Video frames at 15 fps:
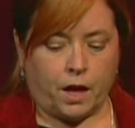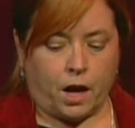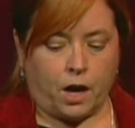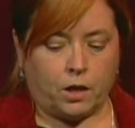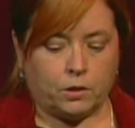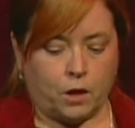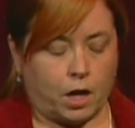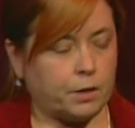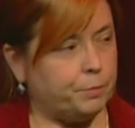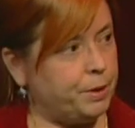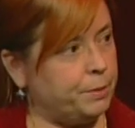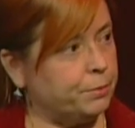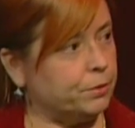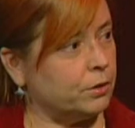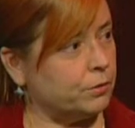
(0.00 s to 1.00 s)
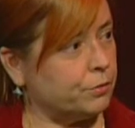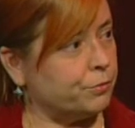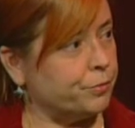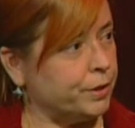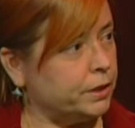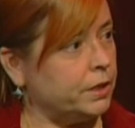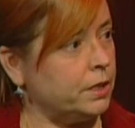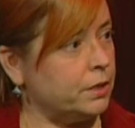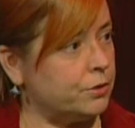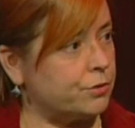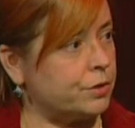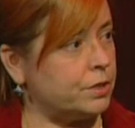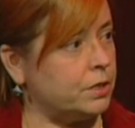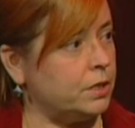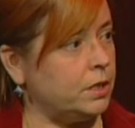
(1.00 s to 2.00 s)
lot of people are really
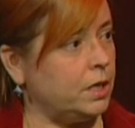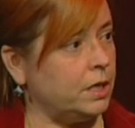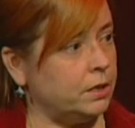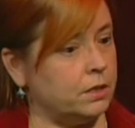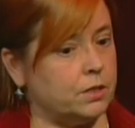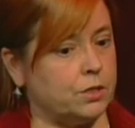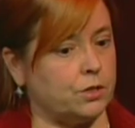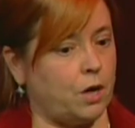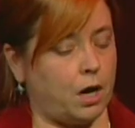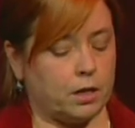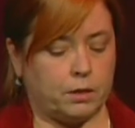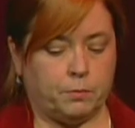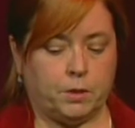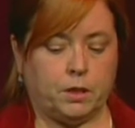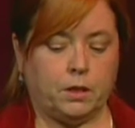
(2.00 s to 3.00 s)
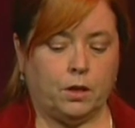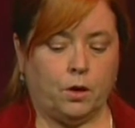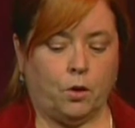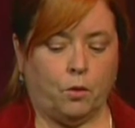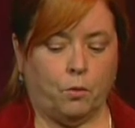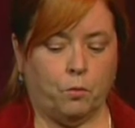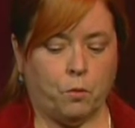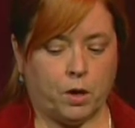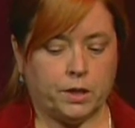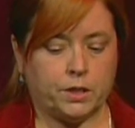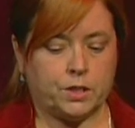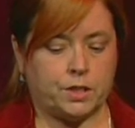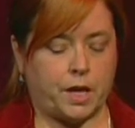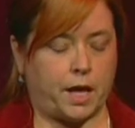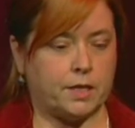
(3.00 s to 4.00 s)
interested in this document, what it
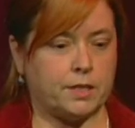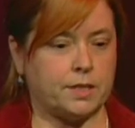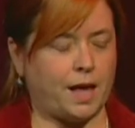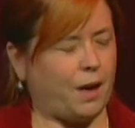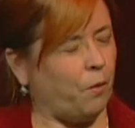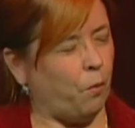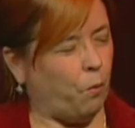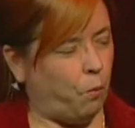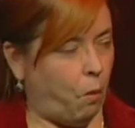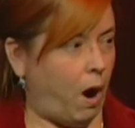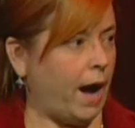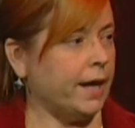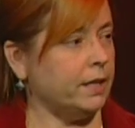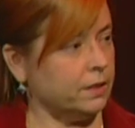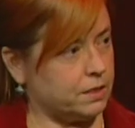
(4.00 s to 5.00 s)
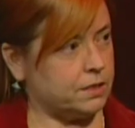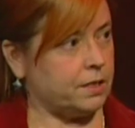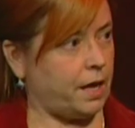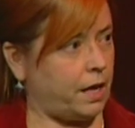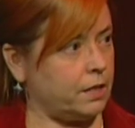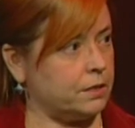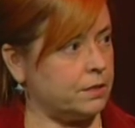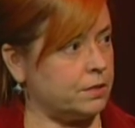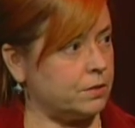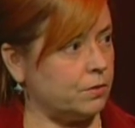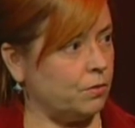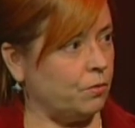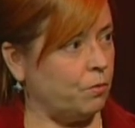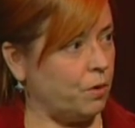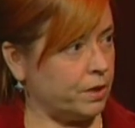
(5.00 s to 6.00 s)
says, why it says
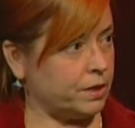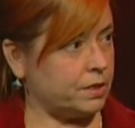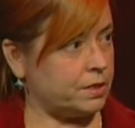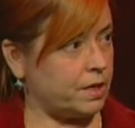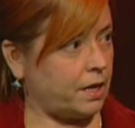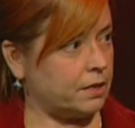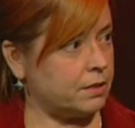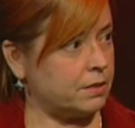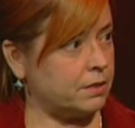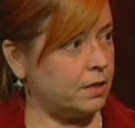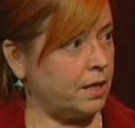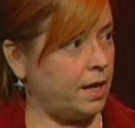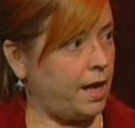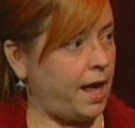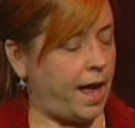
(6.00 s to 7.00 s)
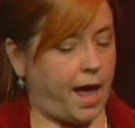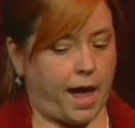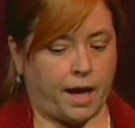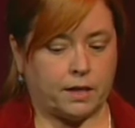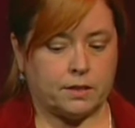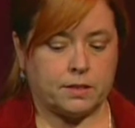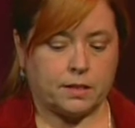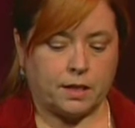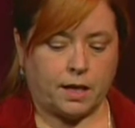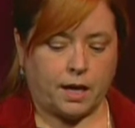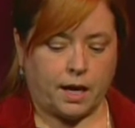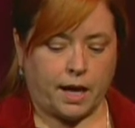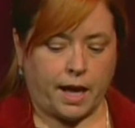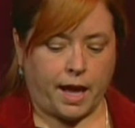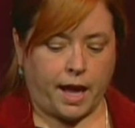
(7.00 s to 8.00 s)
what it says, and
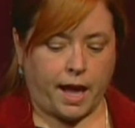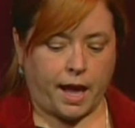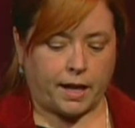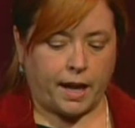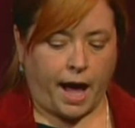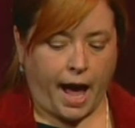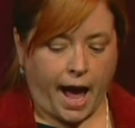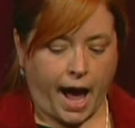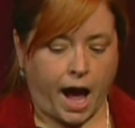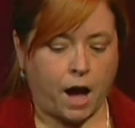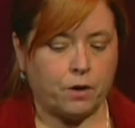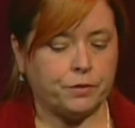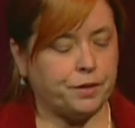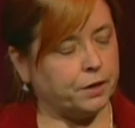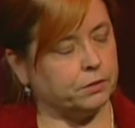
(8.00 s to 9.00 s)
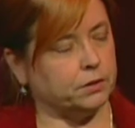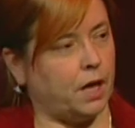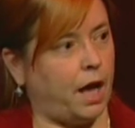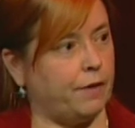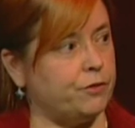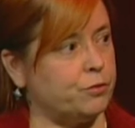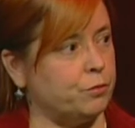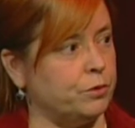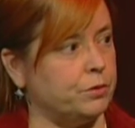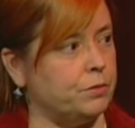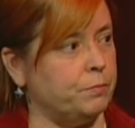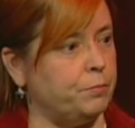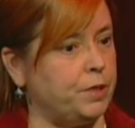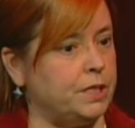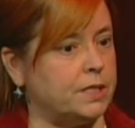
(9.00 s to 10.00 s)
how their lives would
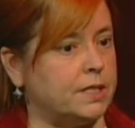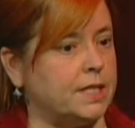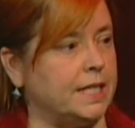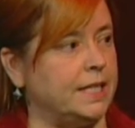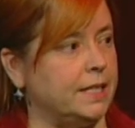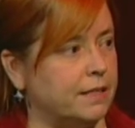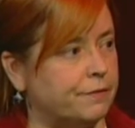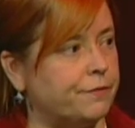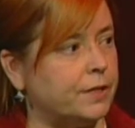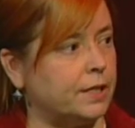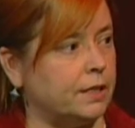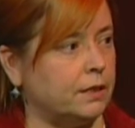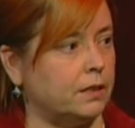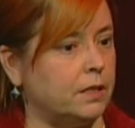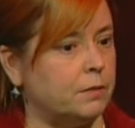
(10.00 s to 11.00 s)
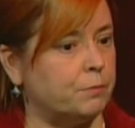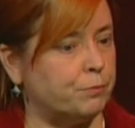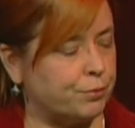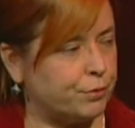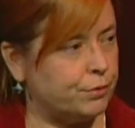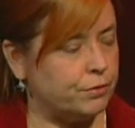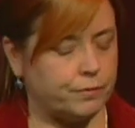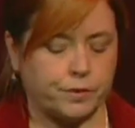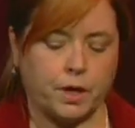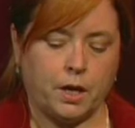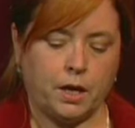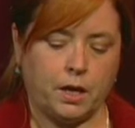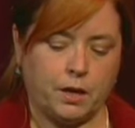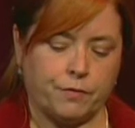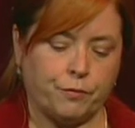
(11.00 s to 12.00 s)
be significantly improved
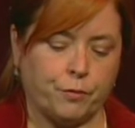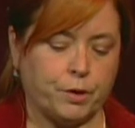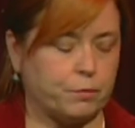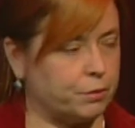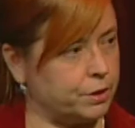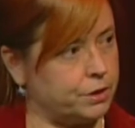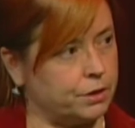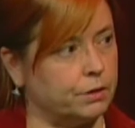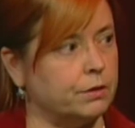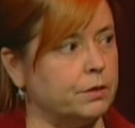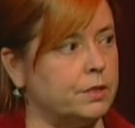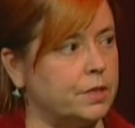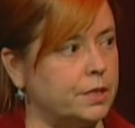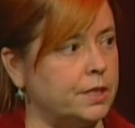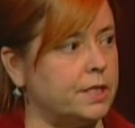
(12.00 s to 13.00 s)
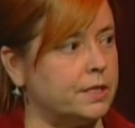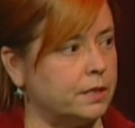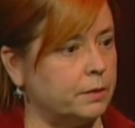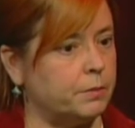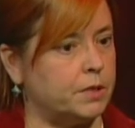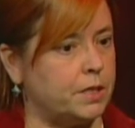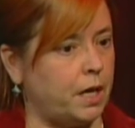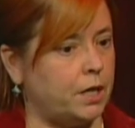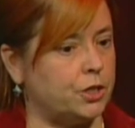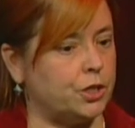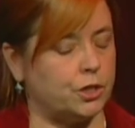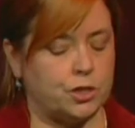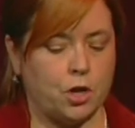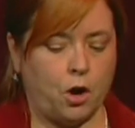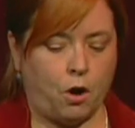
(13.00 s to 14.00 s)
if we return to these
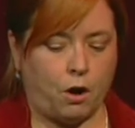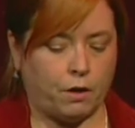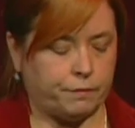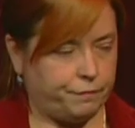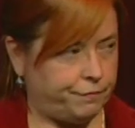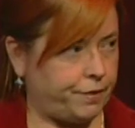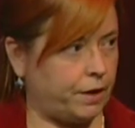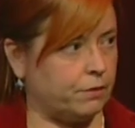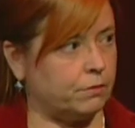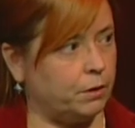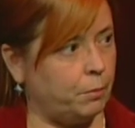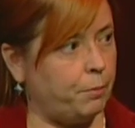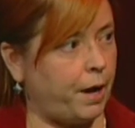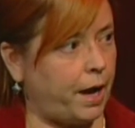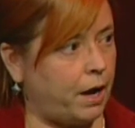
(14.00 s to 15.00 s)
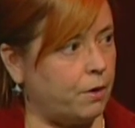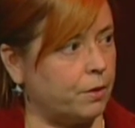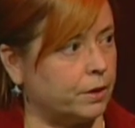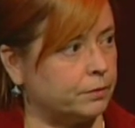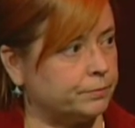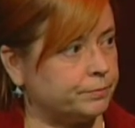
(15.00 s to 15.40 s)
limitations on federal power.